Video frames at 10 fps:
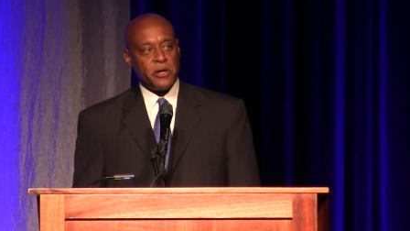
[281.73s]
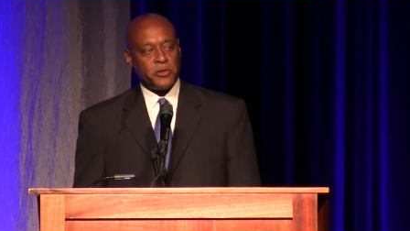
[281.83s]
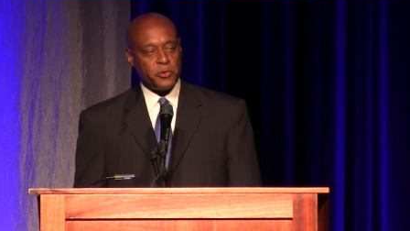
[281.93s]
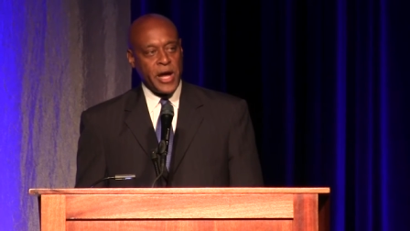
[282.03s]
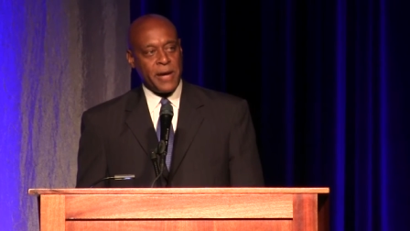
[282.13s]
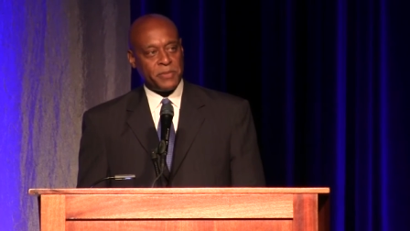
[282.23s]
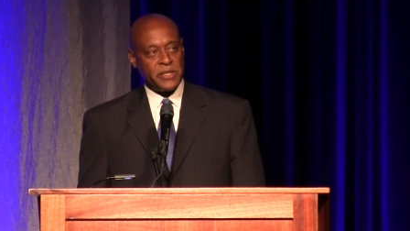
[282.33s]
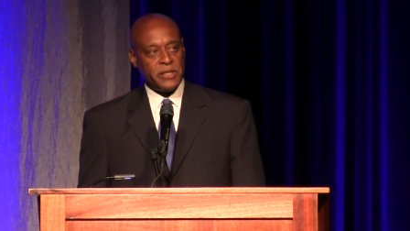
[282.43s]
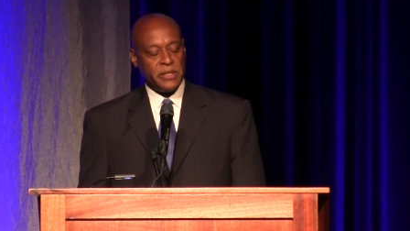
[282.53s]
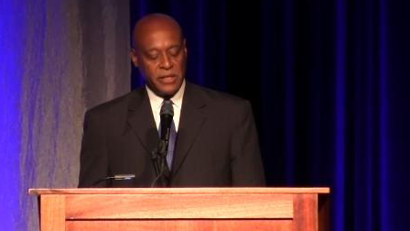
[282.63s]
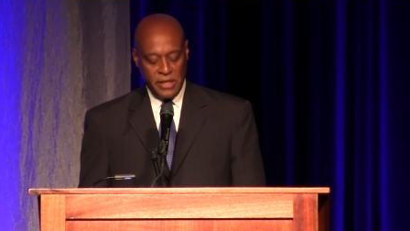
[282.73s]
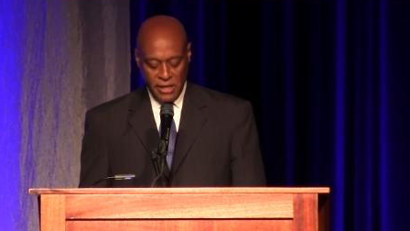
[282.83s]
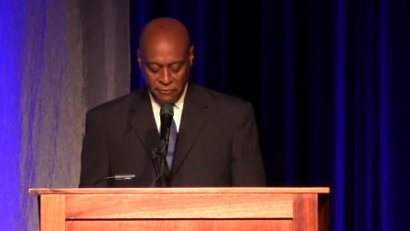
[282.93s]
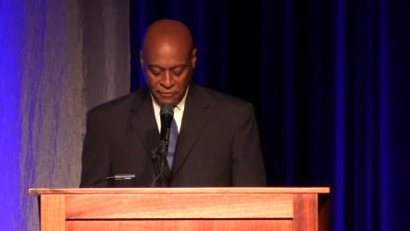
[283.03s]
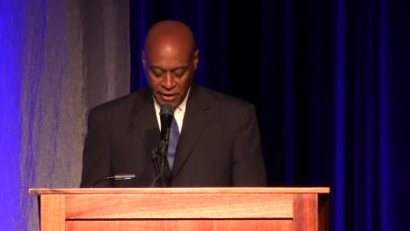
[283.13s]
are trapped
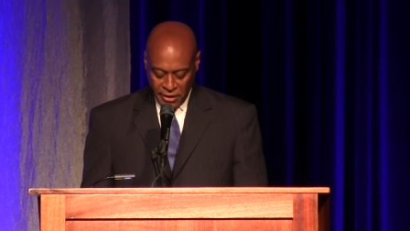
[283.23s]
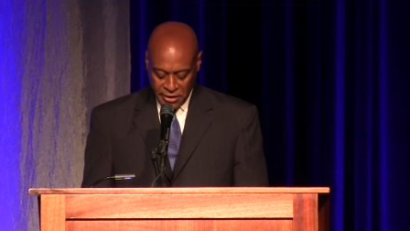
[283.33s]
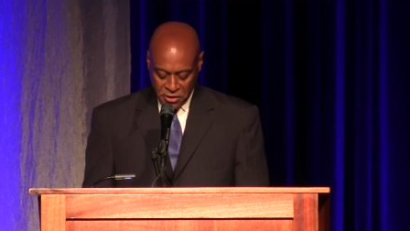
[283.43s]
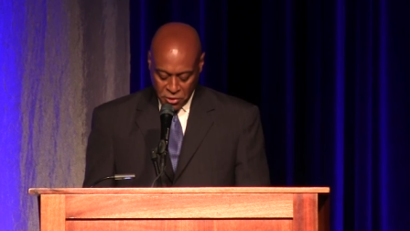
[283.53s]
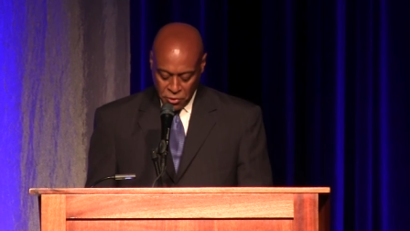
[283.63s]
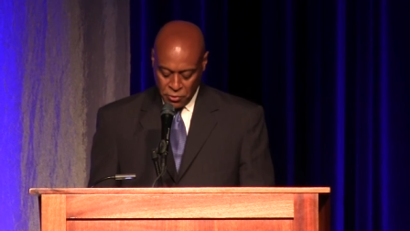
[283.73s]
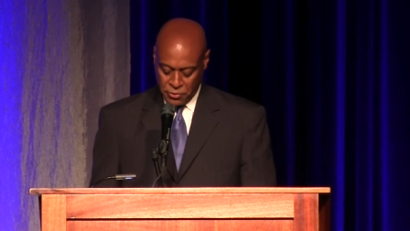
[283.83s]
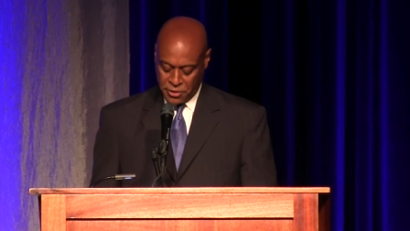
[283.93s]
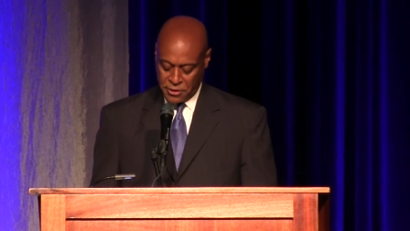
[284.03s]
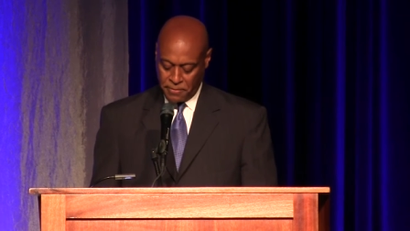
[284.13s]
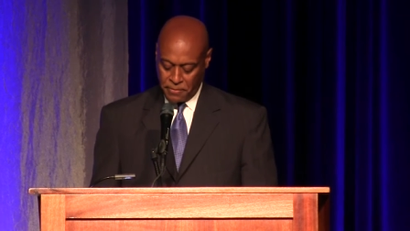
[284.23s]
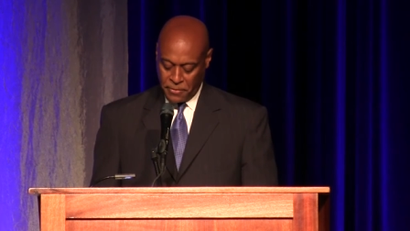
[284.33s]
in failing schools.